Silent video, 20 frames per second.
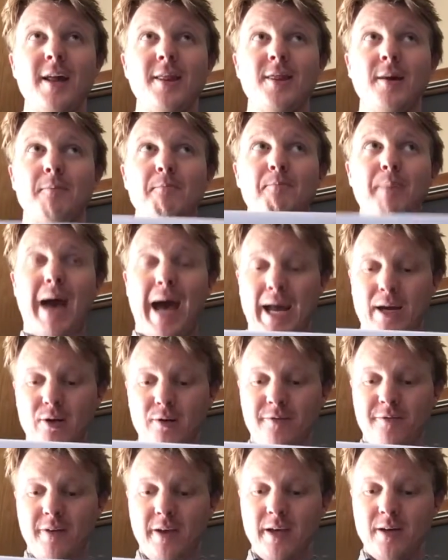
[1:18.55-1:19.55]
The
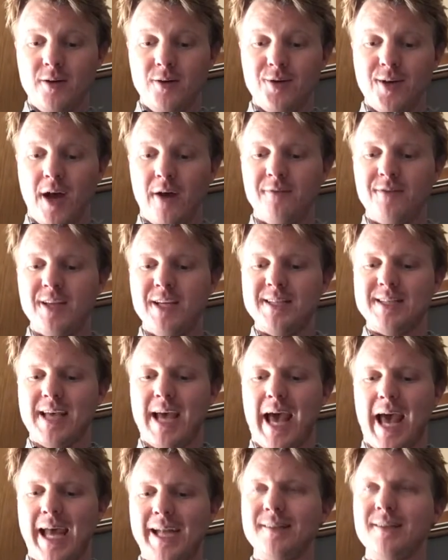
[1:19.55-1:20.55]
battlefield of these
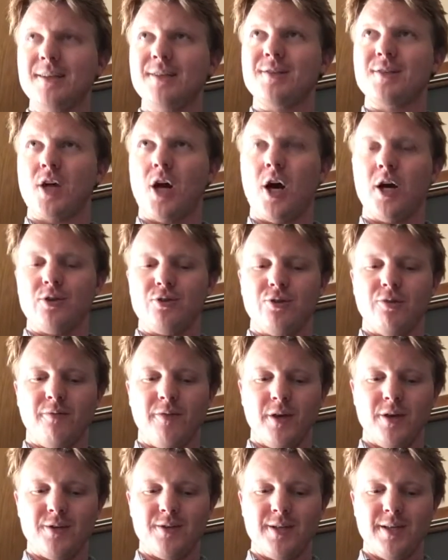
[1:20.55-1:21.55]
endless
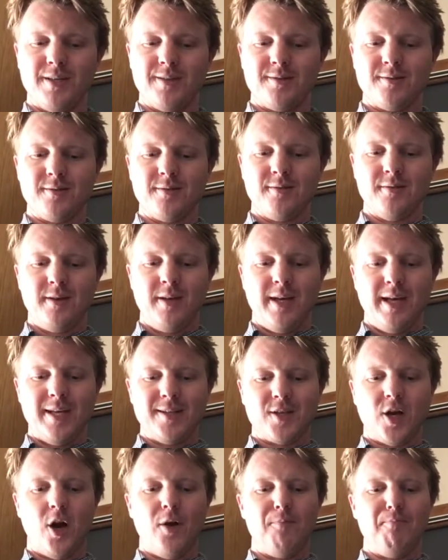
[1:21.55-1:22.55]
controversies
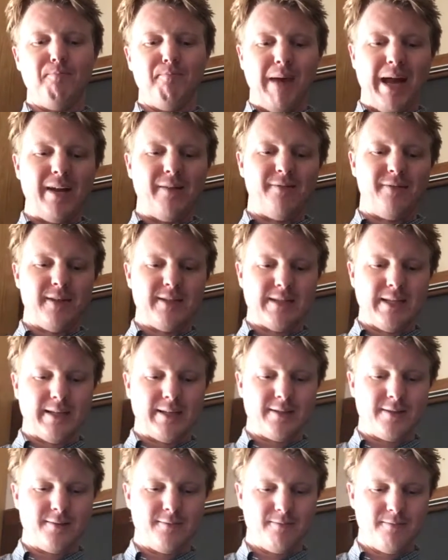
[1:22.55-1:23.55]
is called
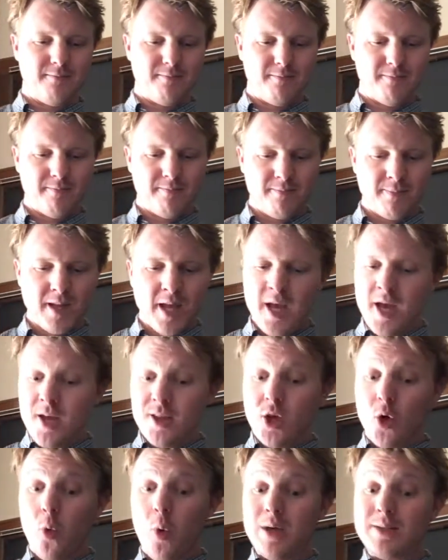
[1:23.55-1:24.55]
metaphysics.
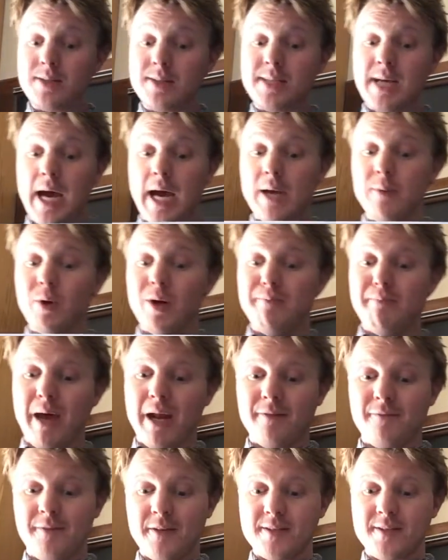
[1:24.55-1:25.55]
There was a time when
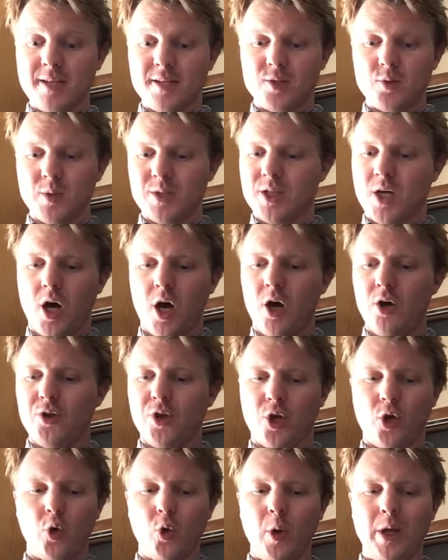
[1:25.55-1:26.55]
metaphysics was called the
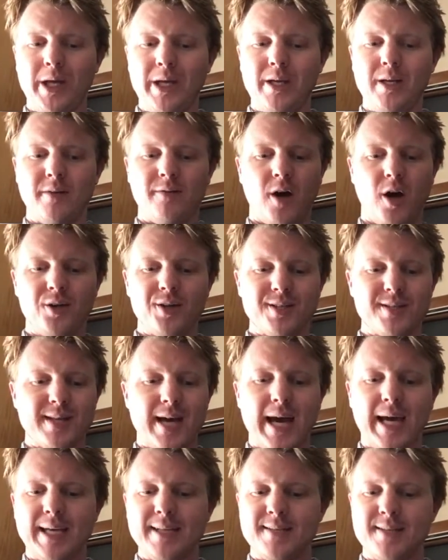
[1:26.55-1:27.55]
queen of all the
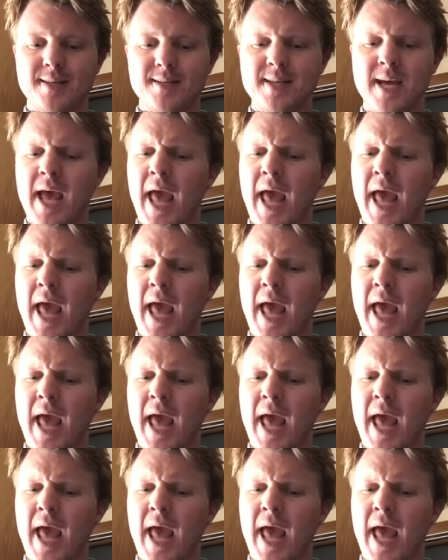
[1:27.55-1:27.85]
sciences,